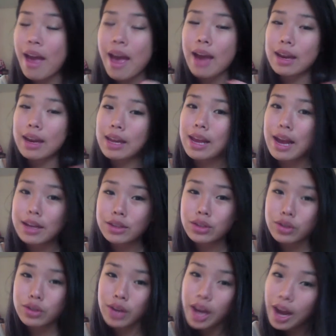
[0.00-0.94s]
and he
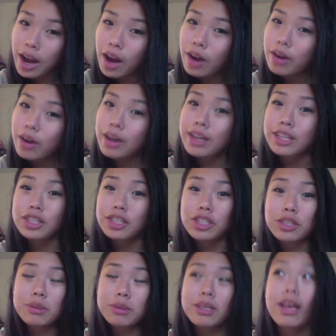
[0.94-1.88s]
asked her out, and
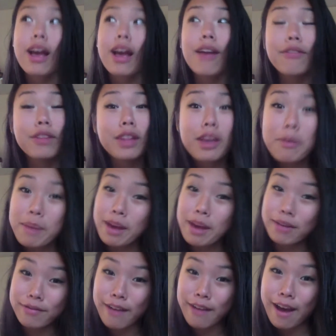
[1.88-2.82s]
she was like, I feel like a
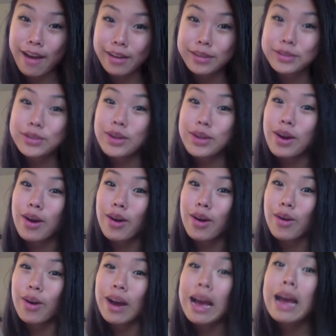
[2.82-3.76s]
pedophile,
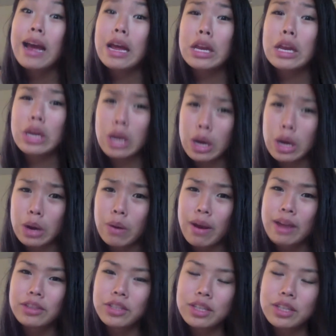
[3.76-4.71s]
so no.
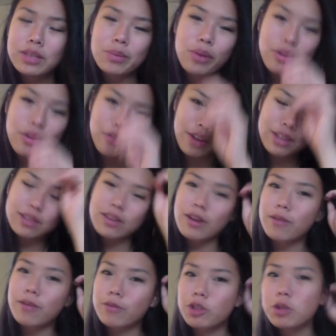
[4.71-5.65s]
And she has a boyfriend,
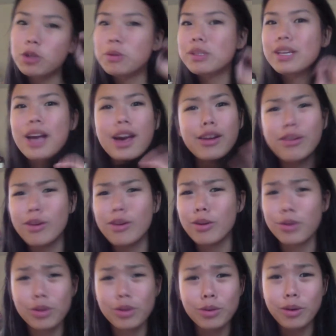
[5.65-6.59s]
so she was like, I don't
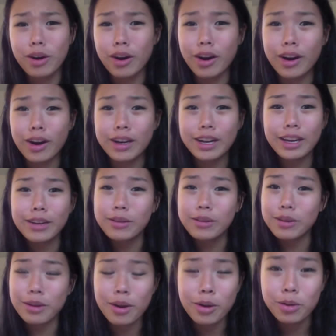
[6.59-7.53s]
know who you are, and I
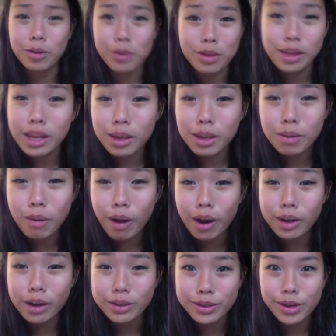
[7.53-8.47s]
don't know who you think you
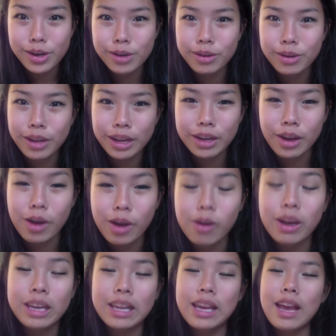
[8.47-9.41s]
are, so like,
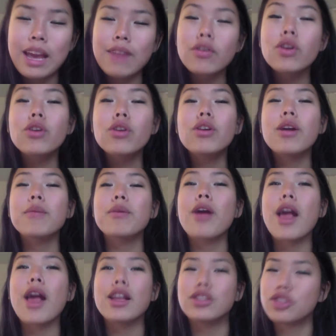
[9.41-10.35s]
no. And he gave her a
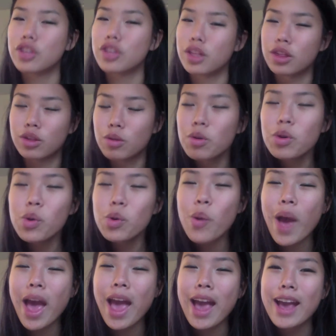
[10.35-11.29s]
number, and she threw it
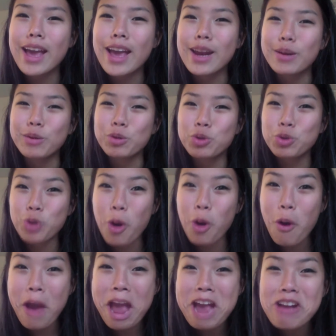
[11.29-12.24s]
away, and I was
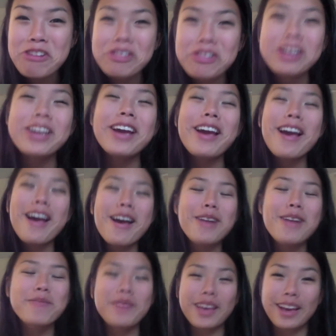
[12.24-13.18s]
so angry
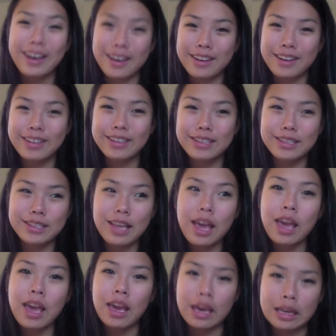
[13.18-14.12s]
because
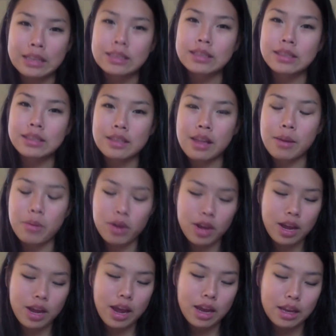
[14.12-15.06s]
he's a
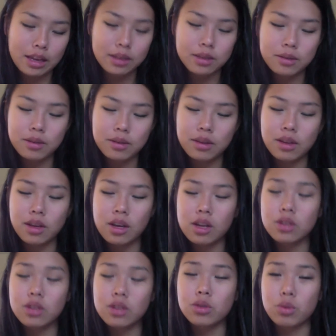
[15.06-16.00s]
celebrity, and he's
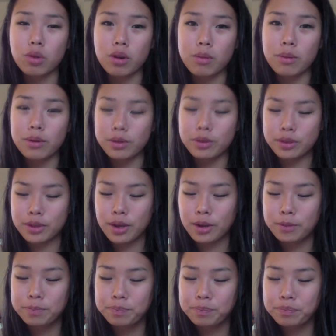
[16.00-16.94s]
adorable.
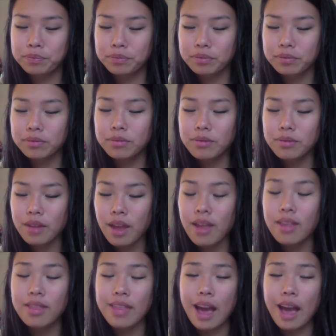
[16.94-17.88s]
So,
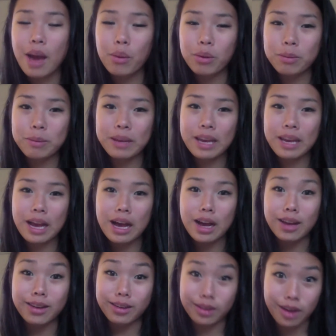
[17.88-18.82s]
and that would be
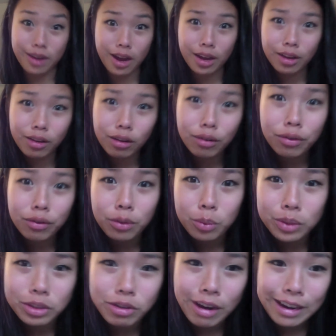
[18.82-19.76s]
Niall from
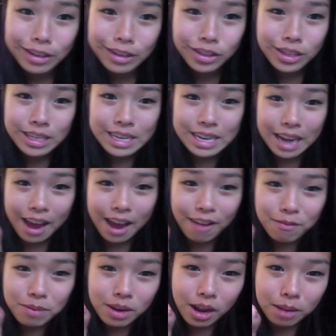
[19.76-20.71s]
One Direction, and
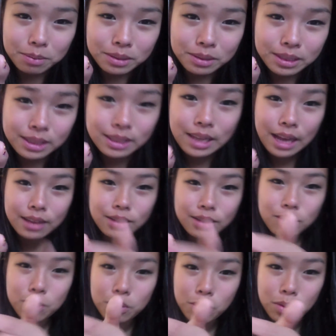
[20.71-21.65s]
I've been
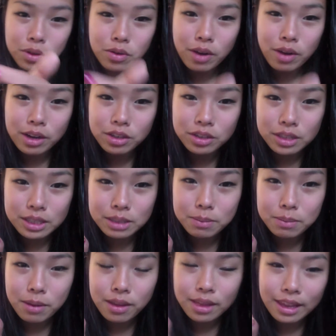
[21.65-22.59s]
obsessed with One Direction this
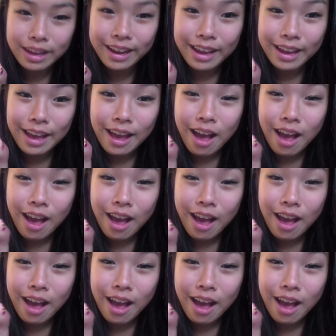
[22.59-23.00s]
month, like,